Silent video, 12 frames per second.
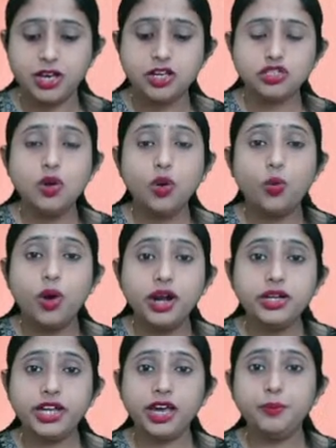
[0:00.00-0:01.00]
So
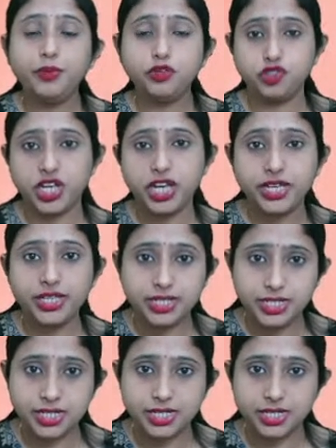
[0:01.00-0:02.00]
what type of change
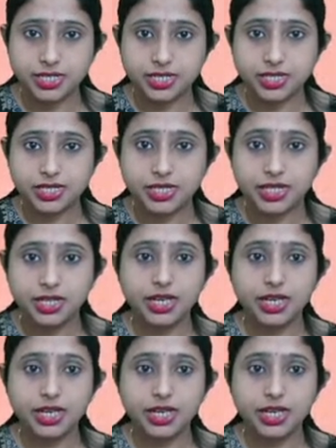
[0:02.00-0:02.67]
it is?